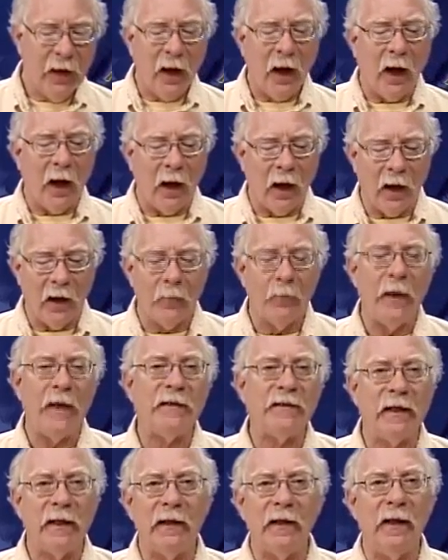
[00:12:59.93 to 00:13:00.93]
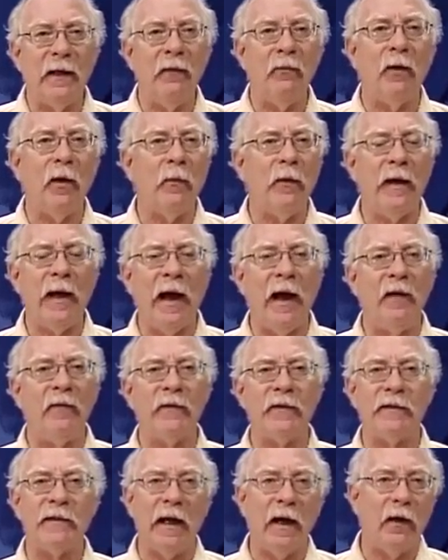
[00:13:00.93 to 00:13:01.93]
Uh, basically, what we have
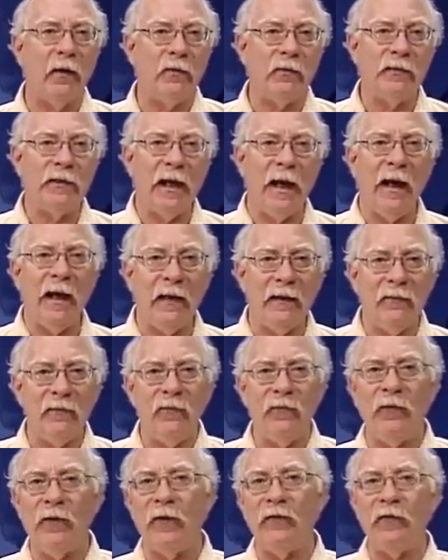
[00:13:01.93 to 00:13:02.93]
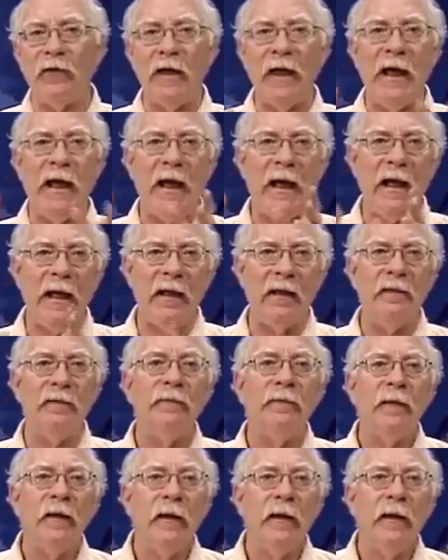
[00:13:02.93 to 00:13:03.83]
is now 10, 15,